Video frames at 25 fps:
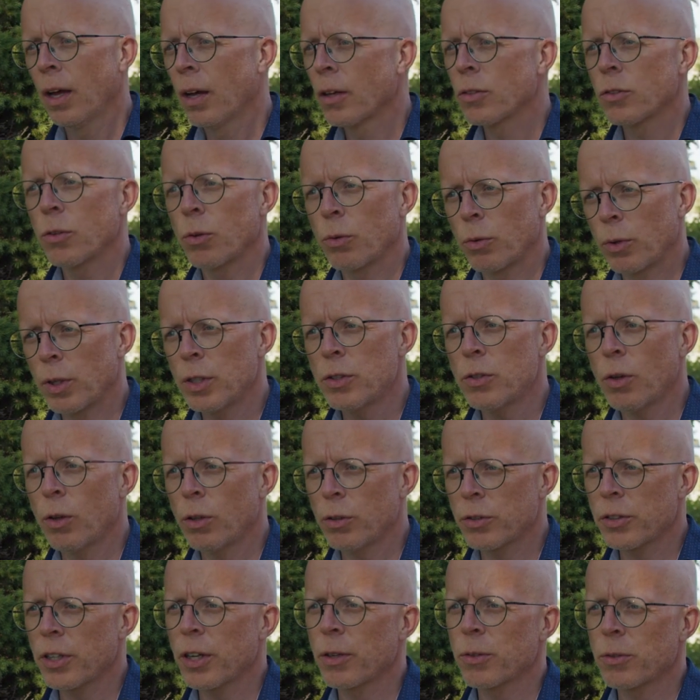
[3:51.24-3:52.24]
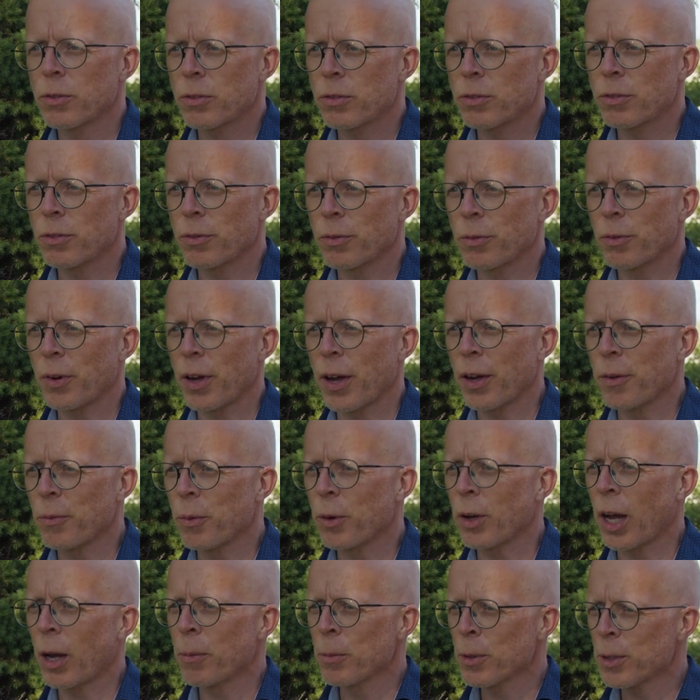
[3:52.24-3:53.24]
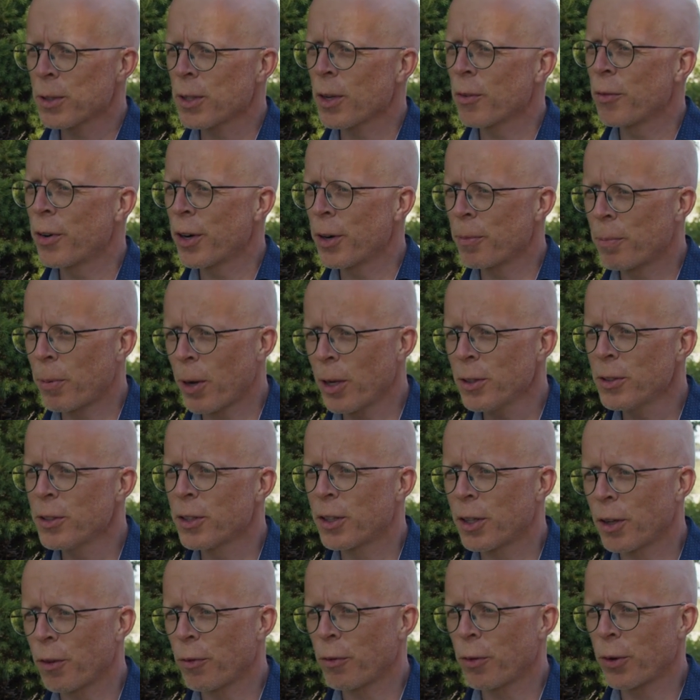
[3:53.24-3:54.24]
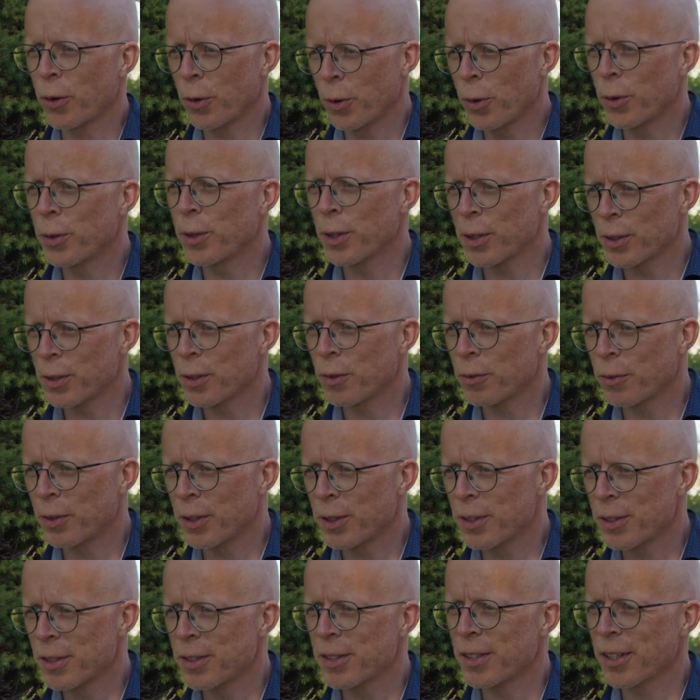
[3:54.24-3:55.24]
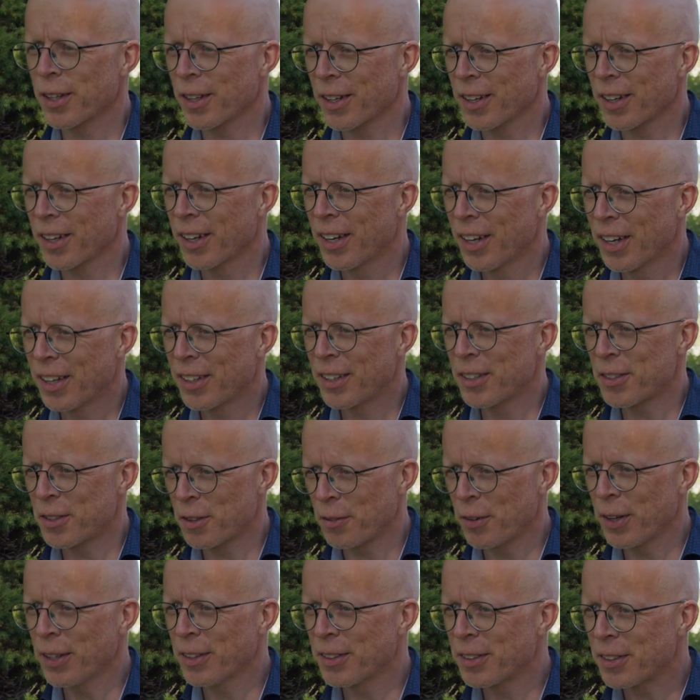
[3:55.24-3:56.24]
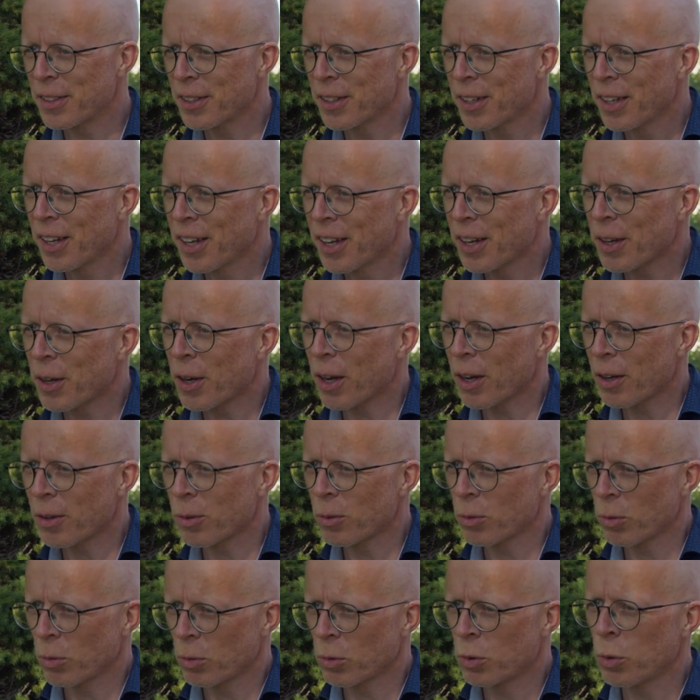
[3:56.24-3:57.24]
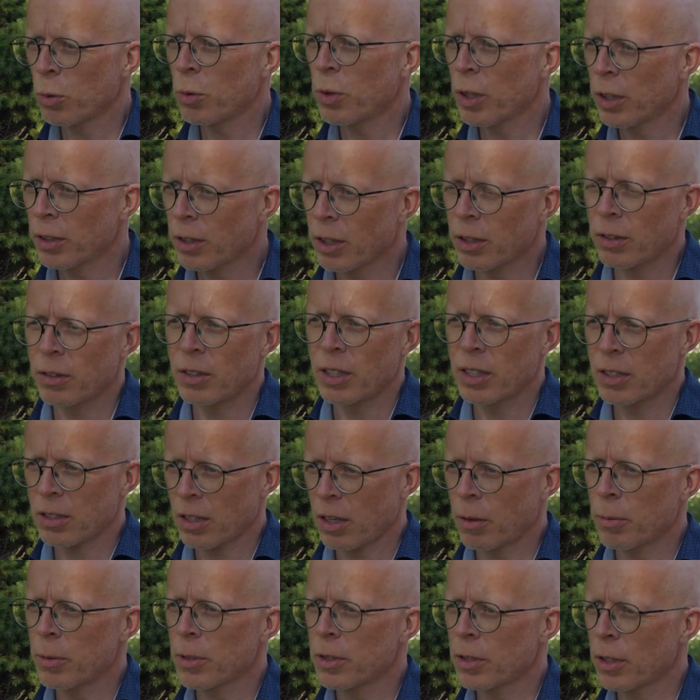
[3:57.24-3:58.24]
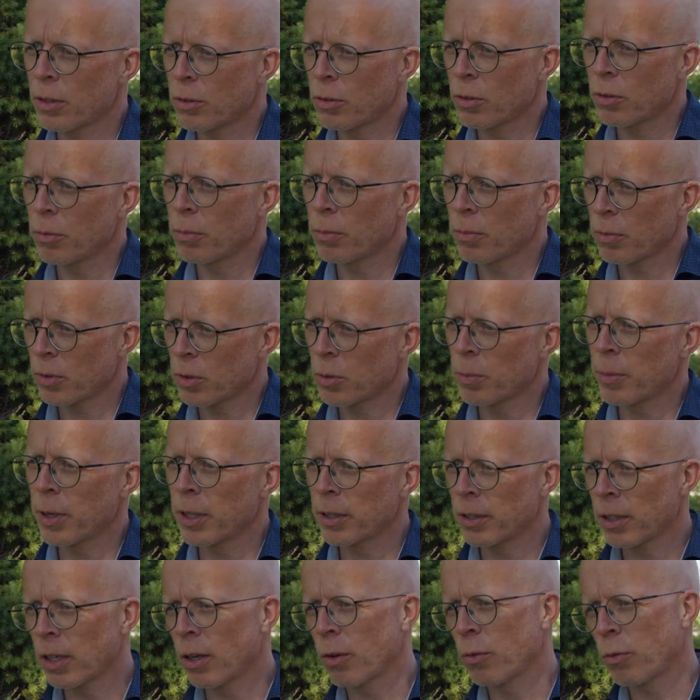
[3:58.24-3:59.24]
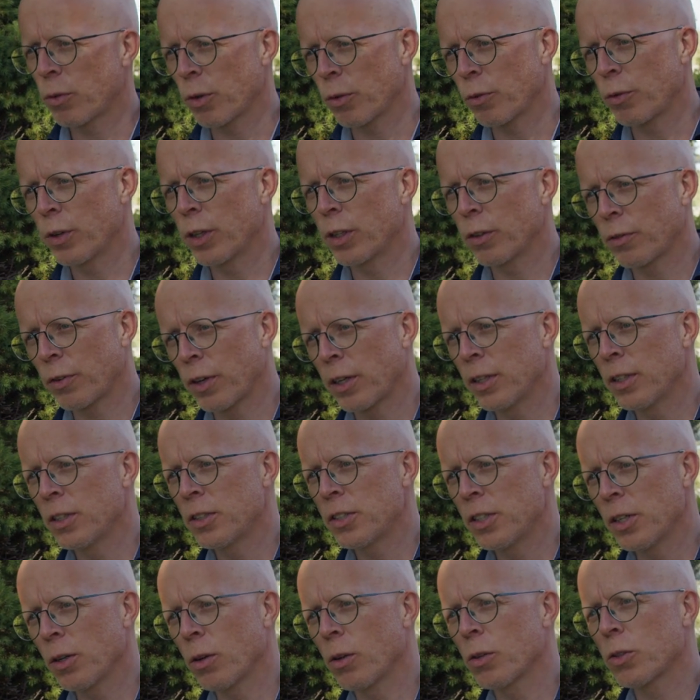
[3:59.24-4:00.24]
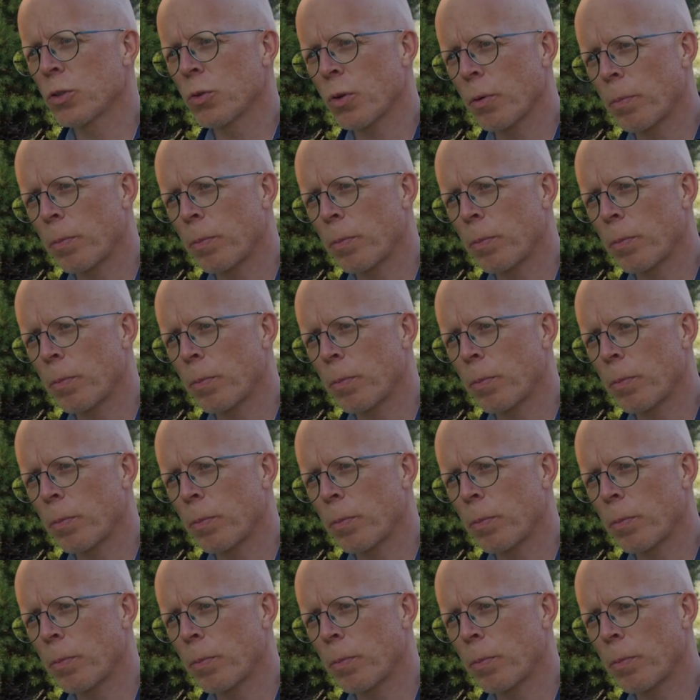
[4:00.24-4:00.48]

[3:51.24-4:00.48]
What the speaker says: So this all sounds, I must say, very positive for the audience of this event. Would you think that these comments that you made now for the field of energy also